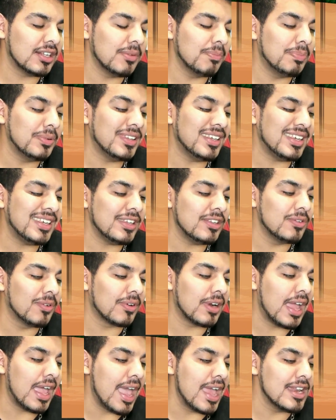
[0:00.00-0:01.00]
complete
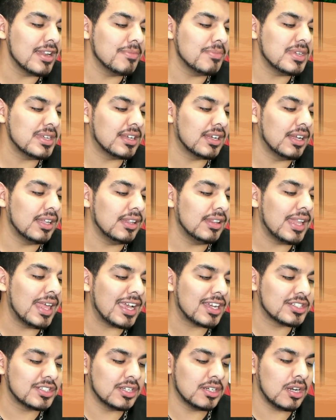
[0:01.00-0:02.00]
your enemy
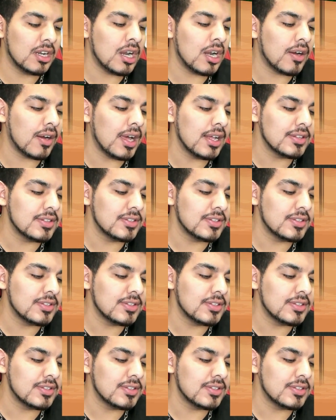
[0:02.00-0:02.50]
collection. Alright,